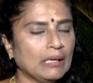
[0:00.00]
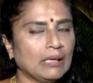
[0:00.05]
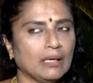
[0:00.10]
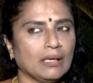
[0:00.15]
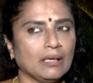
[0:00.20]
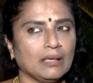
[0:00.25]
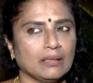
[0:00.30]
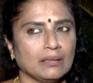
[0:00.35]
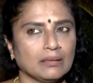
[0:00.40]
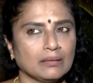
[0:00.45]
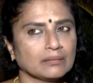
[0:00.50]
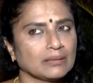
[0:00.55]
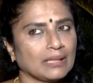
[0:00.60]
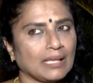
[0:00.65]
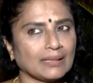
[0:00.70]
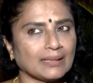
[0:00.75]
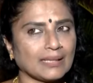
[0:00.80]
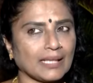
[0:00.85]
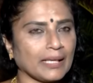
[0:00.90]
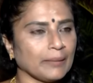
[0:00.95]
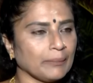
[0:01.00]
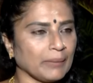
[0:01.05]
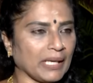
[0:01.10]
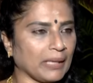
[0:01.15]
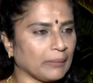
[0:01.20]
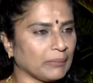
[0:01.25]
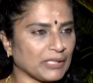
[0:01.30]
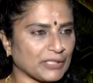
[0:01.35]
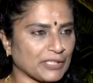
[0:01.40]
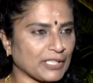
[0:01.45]
That time I
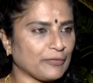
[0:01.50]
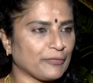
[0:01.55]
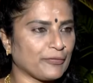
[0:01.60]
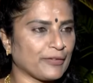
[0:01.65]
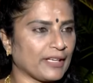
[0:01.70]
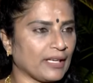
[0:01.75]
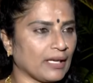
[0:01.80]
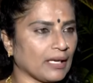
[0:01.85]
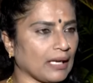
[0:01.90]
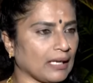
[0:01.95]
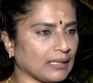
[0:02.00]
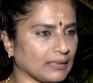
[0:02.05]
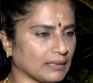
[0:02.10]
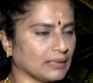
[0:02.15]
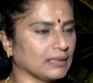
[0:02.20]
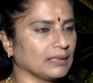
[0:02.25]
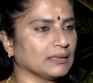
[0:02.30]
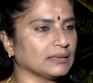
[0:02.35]
am little fear and